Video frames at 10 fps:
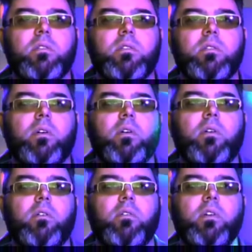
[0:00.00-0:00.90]

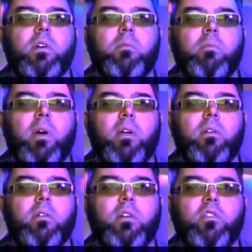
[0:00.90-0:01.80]
So you go to
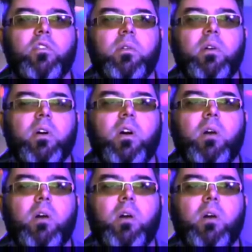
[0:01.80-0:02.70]

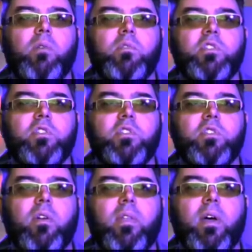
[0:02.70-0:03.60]
myelectroneum.com login, which I have
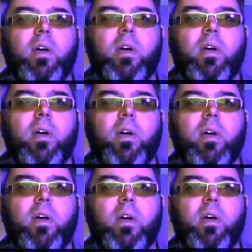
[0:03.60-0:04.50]
all that.
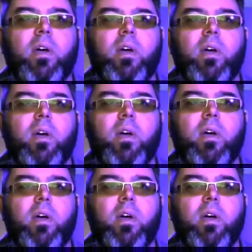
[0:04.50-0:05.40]

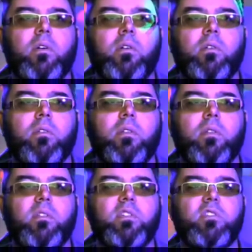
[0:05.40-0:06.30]
So
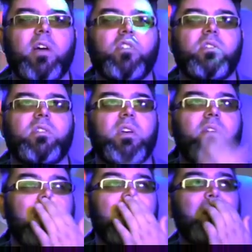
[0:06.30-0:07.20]
let's actually see if
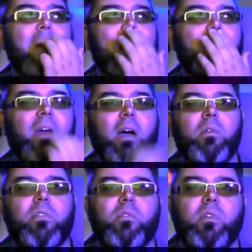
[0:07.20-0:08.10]
my API
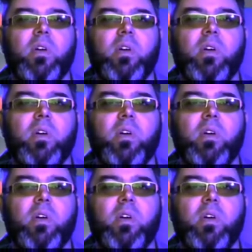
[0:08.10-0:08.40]
went through yet.